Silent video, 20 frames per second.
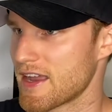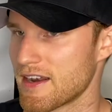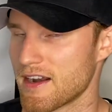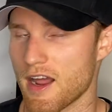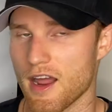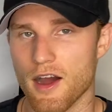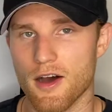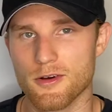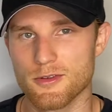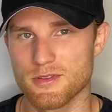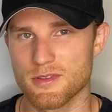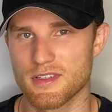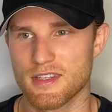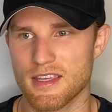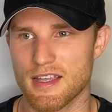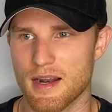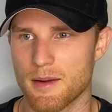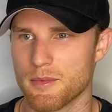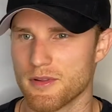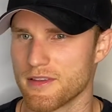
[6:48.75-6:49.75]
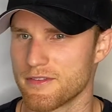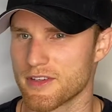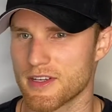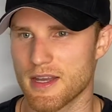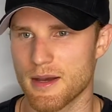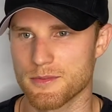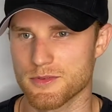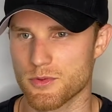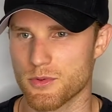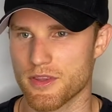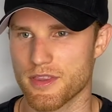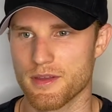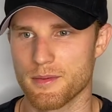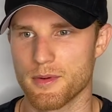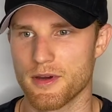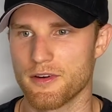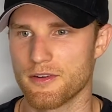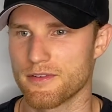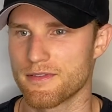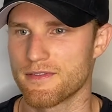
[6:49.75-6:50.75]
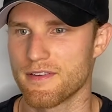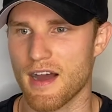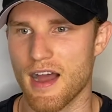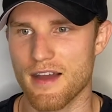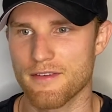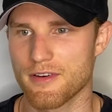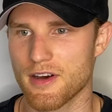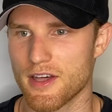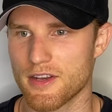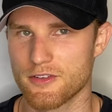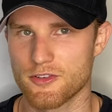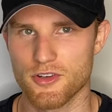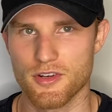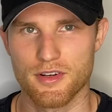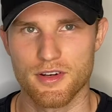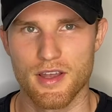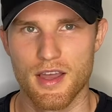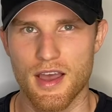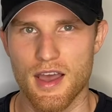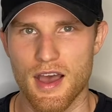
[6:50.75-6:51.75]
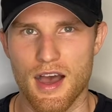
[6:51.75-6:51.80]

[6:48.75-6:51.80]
and I also did, I believe it comes with about 500